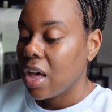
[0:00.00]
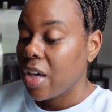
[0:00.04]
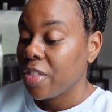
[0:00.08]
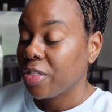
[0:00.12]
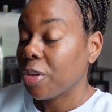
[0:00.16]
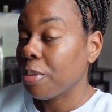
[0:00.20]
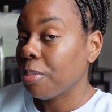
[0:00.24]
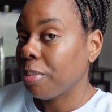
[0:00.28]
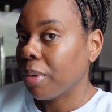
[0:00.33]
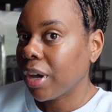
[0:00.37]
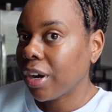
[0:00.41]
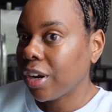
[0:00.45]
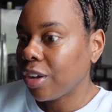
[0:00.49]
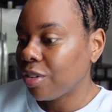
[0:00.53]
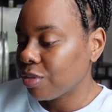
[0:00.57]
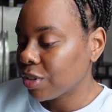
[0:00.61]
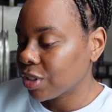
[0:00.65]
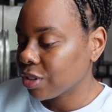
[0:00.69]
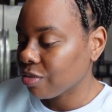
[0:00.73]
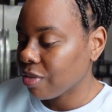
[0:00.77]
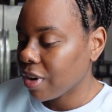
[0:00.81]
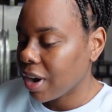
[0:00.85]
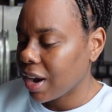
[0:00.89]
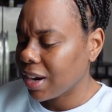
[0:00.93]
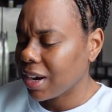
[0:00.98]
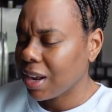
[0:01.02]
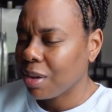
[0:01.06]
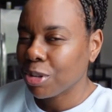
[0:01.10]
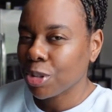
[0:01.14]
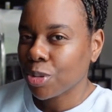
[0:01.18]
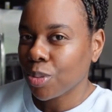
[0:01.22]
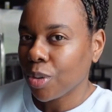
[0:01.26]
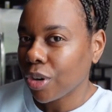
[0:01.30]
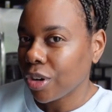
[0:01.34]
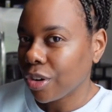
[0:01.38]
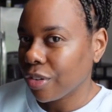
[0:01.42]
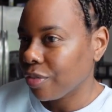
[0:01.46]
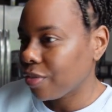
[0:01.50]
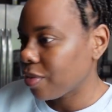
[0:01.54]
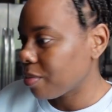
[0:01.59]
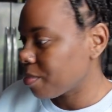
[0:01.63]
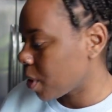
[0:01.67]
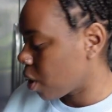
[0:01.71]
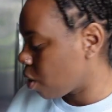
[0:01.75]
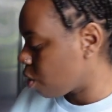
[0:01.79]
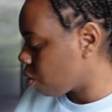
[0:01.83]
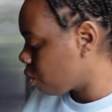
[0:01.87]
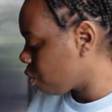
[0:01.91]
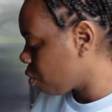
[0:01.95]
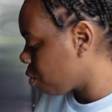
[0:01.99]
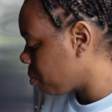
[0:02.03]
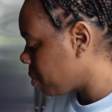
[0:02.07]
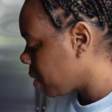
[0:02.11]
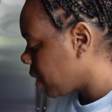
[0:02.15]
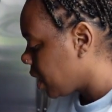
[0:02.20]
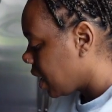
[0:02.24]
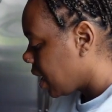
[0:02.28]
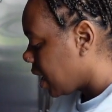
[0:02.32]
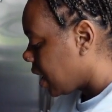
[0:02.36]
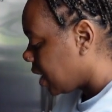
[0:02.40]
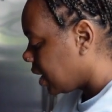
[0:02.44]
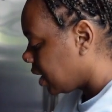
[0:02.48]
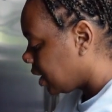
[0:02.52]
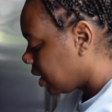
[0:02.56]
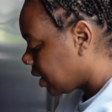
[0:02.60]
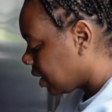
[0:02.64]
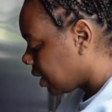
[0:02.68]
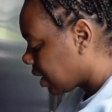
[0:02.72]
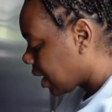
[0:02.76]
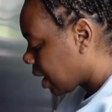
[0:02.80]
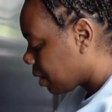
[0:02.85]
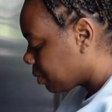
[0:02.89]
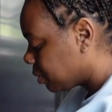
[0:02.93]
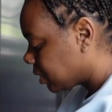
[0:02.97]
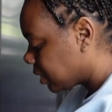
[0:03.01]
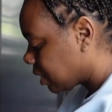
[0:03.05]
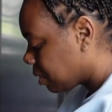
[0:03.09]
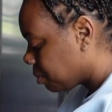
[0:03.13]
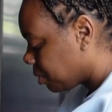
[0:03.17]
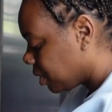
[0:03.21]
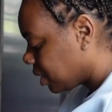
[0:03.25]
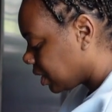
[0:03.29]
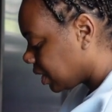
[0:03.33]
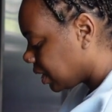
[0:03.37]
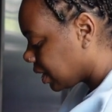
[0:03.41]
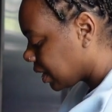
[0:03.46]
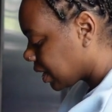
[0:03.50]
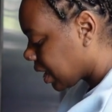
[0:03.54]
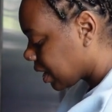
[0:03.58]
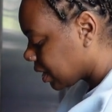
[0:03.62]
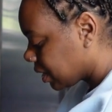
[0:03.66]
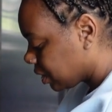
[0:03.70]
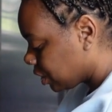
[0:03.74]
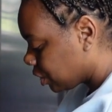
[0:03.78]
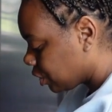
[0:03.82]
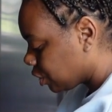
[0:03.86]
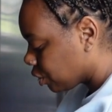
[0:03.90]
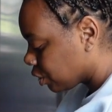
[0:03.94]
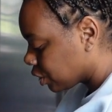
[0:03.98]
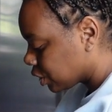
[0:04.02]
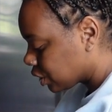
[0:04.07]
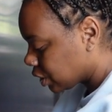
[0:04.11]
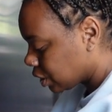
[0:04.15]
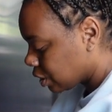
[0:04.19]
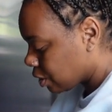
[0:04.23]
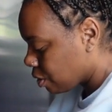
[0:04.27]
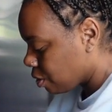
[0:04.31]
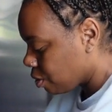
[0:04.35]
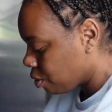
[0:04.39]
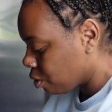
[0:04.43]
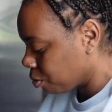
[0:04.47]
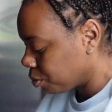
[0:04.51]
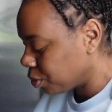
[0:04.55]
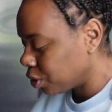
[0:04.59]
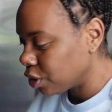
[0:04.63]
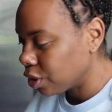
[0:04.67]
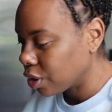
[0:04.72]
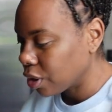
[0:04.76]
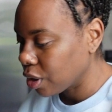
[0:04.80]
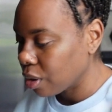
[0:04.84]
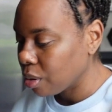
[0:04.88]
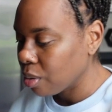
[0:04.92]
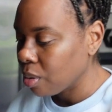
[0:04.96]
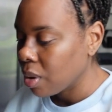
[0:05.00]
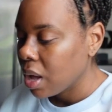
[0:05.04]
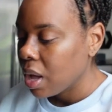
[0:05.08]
The money was right. I was working from home and I was able to get out of the nursing home, you know.